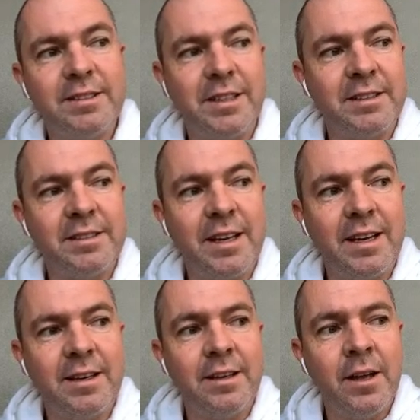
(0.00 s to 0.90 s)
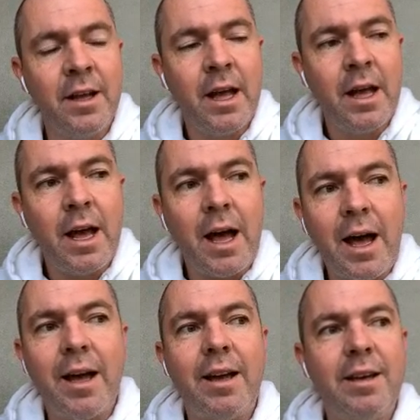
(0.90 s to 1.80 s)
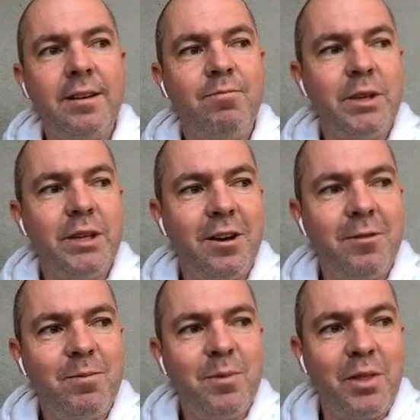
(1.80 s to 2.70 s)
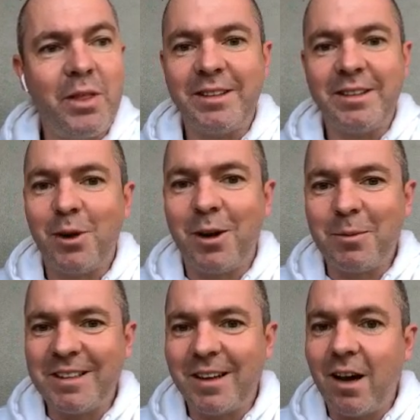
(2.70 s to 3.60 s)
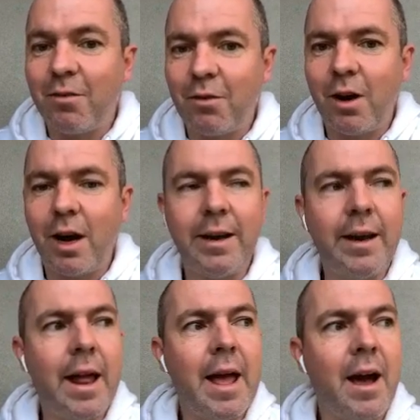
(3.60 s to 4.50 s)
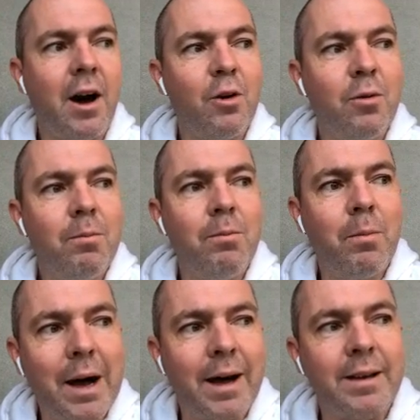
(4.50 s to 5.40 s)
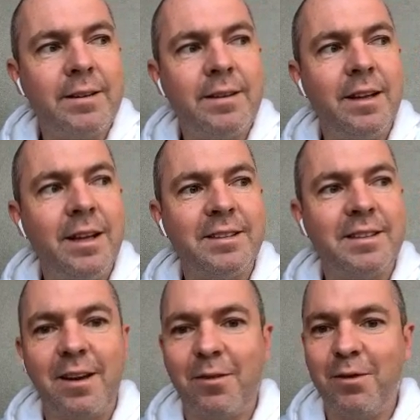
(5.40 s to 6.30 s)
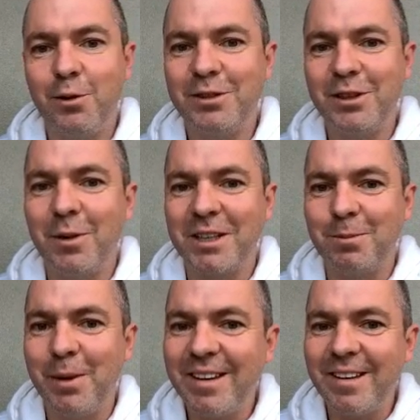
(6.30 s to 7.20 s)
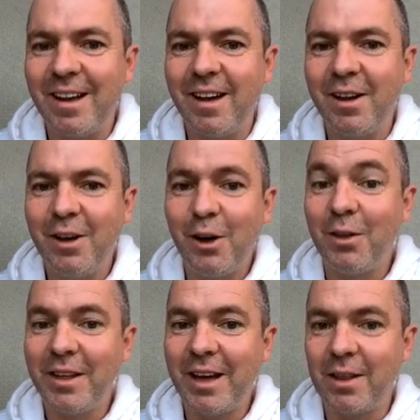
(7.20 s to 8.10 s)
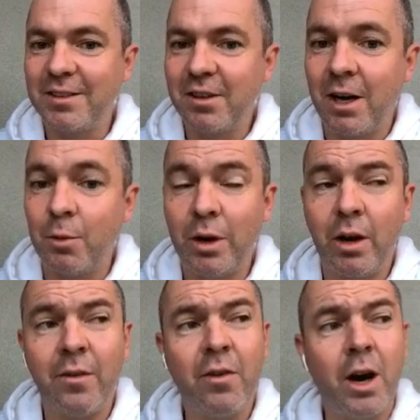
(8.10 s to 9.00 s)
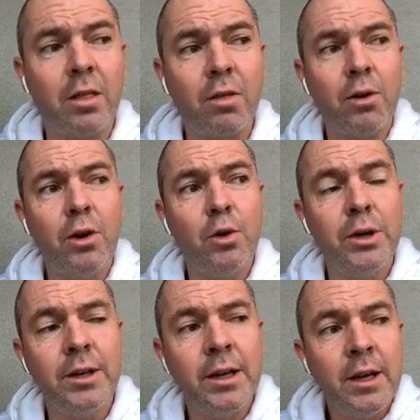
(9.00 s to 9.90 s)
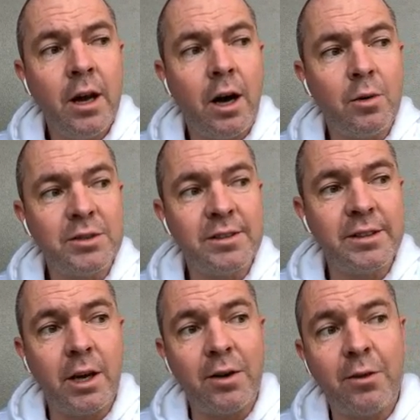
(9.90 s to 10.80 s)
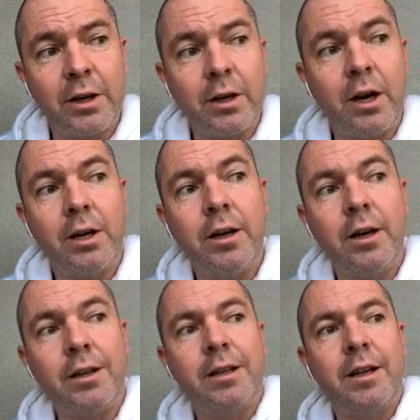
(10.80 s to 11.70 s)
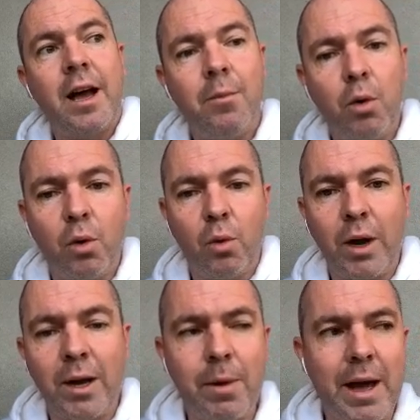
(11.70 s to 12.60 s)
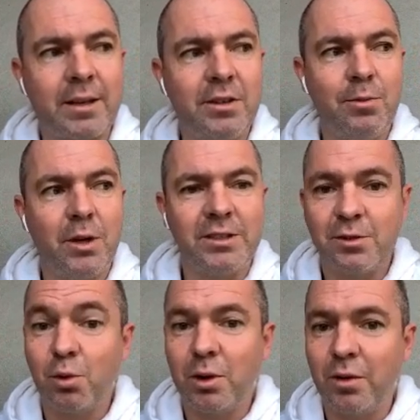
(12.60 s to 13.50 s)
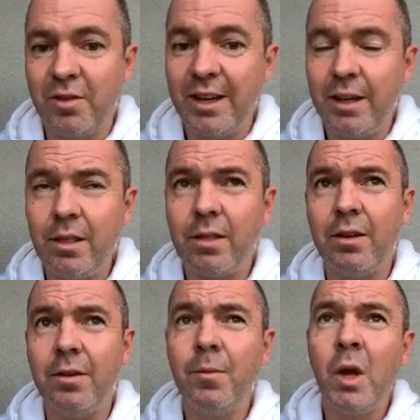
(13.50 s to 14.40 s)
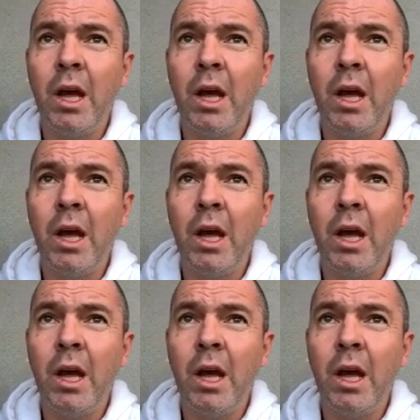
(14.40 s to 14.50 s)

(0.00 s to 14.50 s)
just said, hey, things might be tough right now, but it's going to feel so much better on the other side when I fight through. And I was, if I come all the way back to my story with Ethan,